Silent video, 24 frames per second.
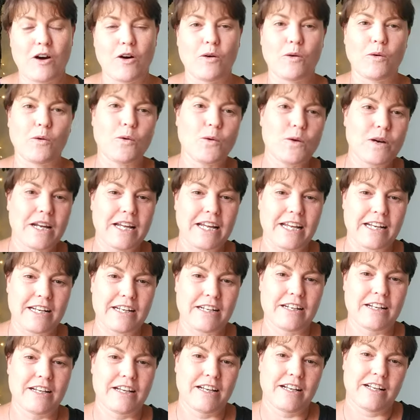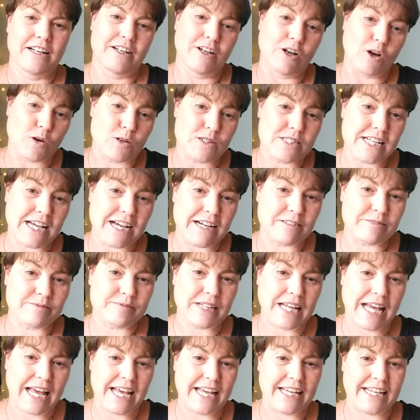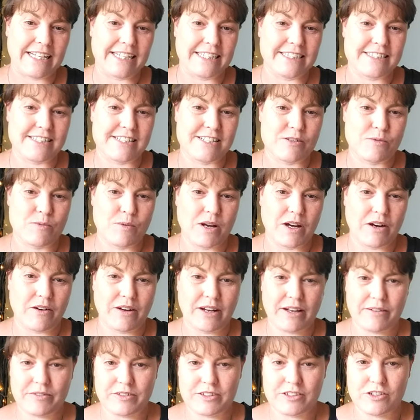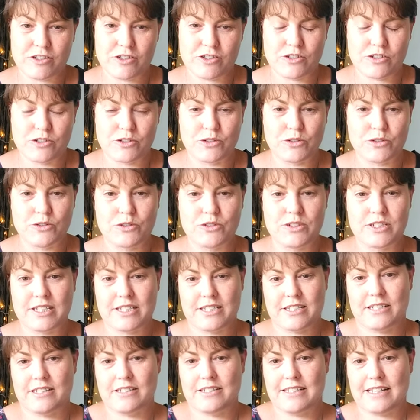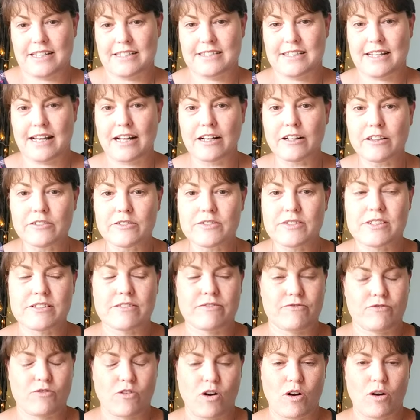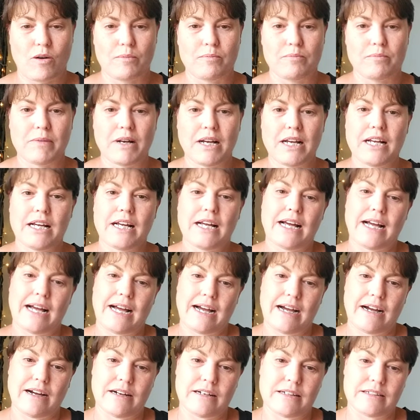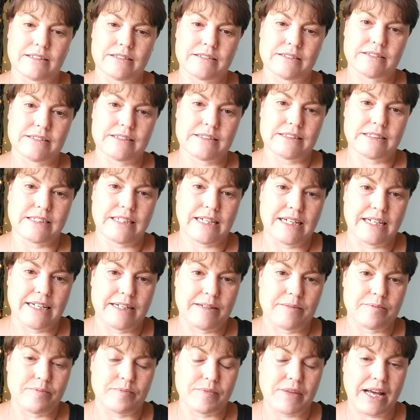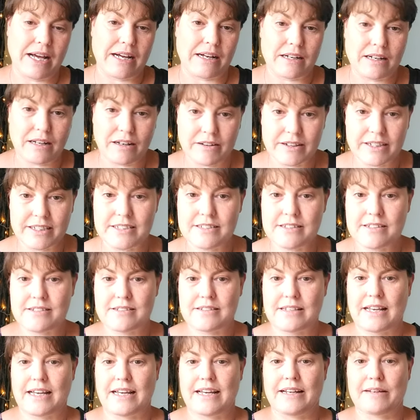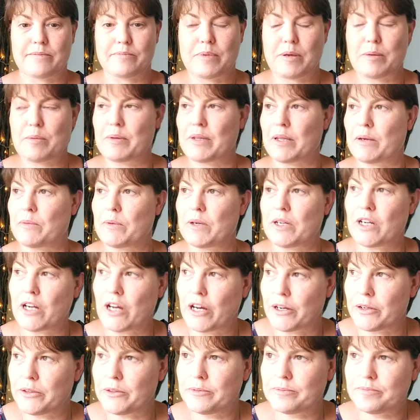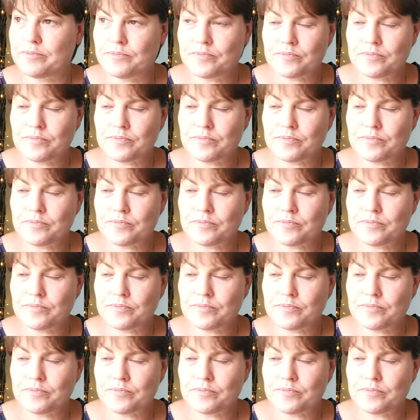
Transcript: are all in lockdown and we are having to distance ourselves from our, um, our clients and people that we know.